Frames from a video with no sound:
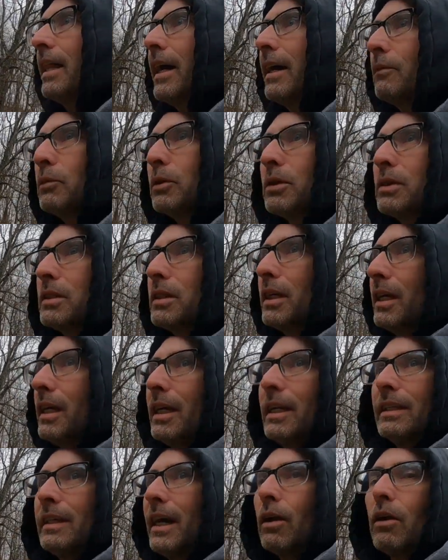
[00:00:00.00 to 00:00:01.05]

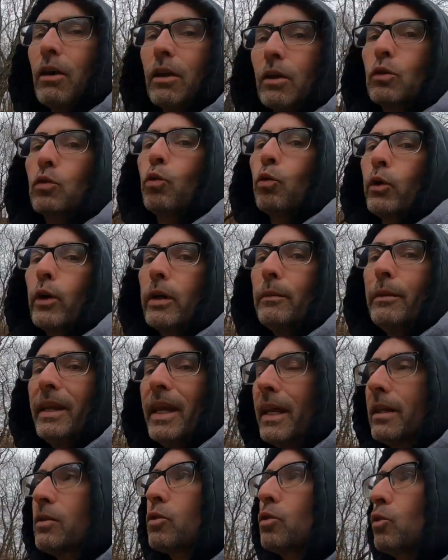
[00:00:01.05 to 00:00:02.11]
that auditorium in
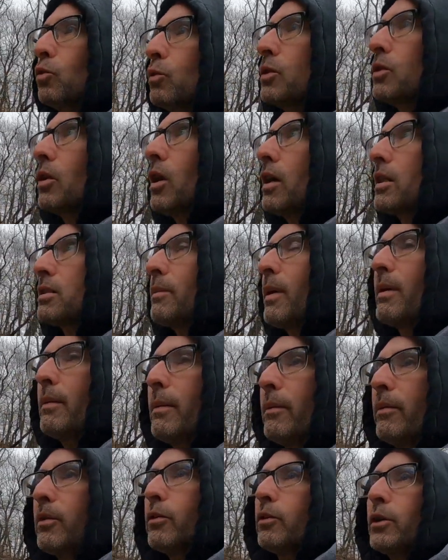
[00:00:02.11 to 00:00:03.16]
that school was awesome. I
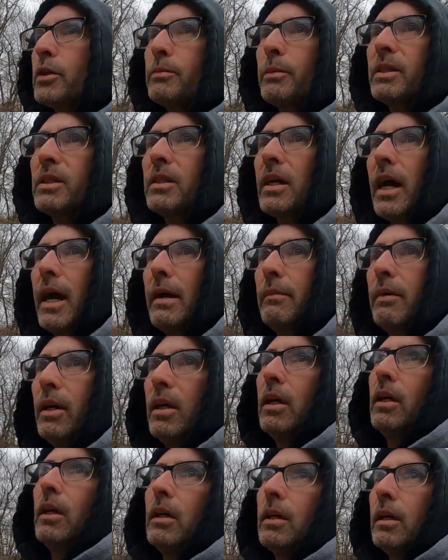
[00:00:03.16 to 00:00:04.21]
remember Christmas time,
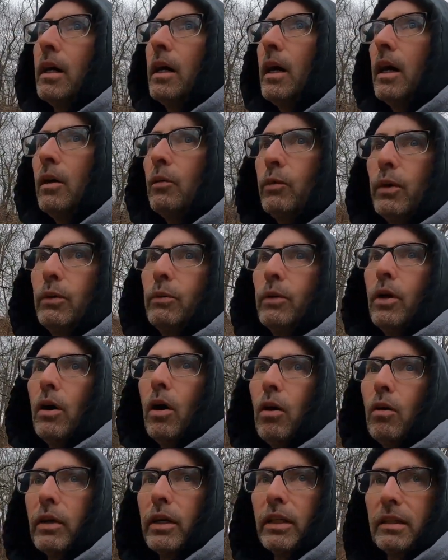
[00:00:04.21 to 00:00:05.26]
we would
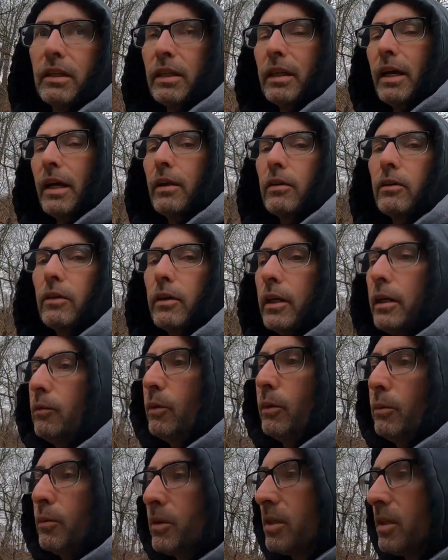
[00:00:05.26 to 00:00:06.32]
all get together and
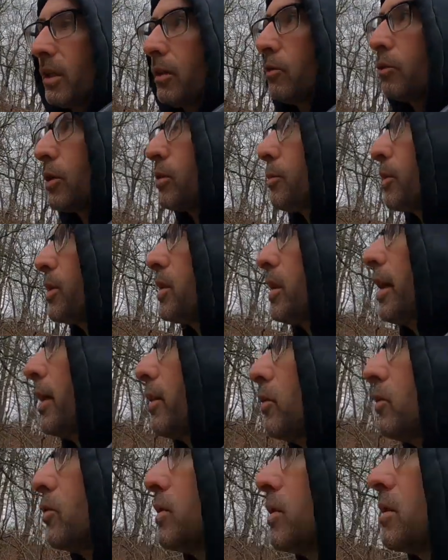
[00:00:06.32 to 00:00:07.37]
we would sing Christmas
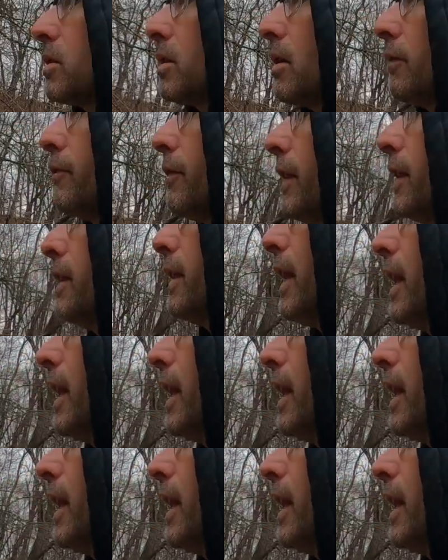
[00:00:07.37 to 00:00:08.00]
carols and stuff like